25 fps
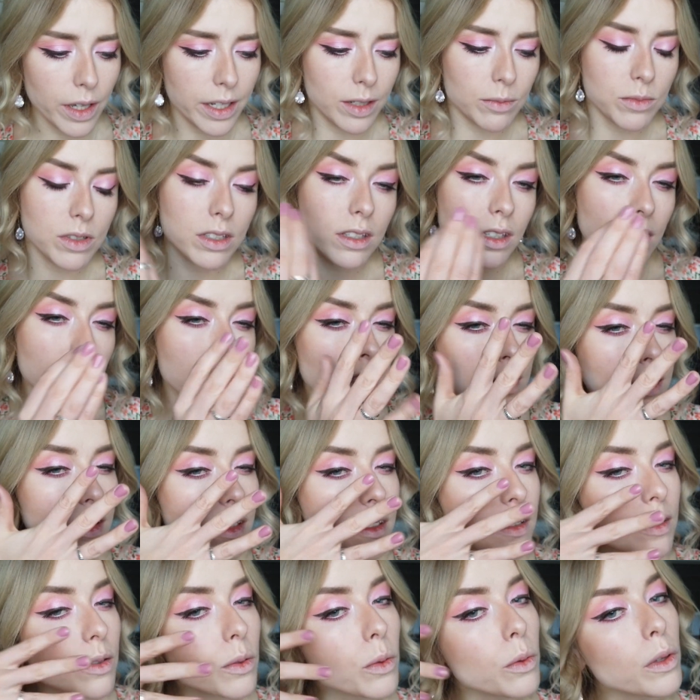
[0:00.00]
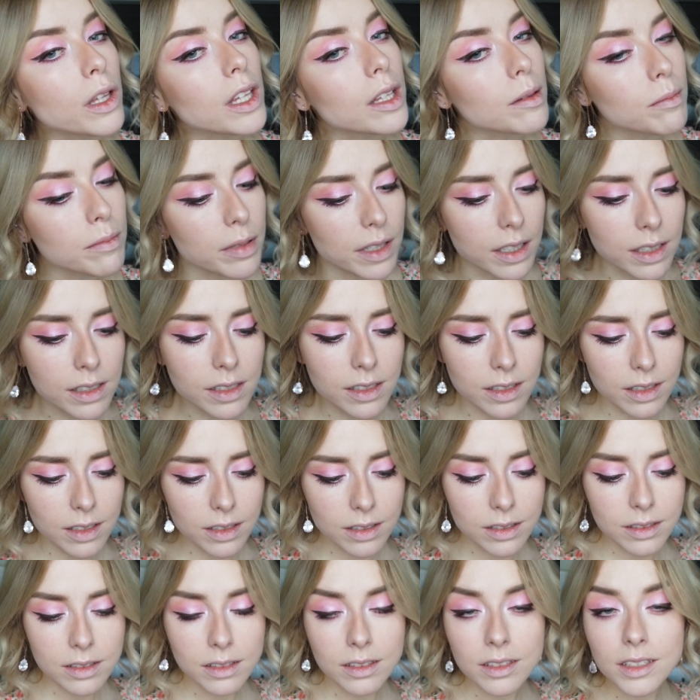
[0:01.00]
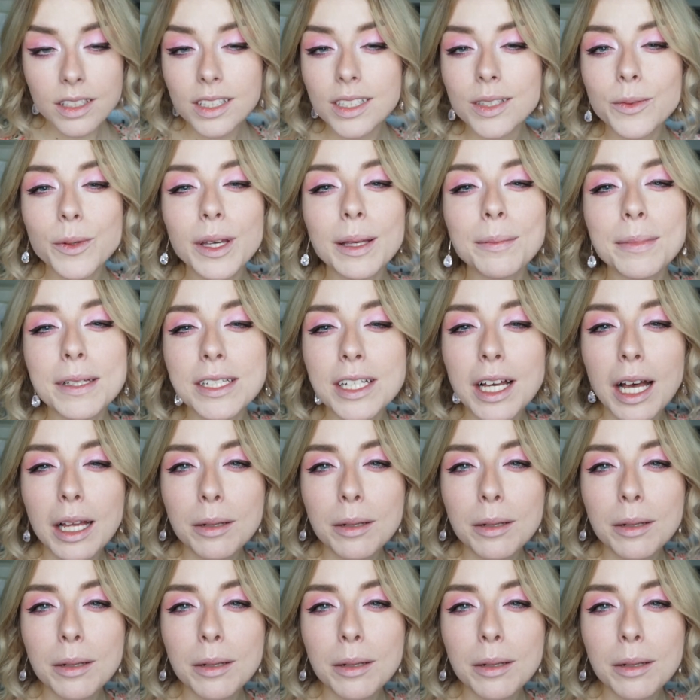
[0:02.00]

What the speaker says: and I'm just going to sweep it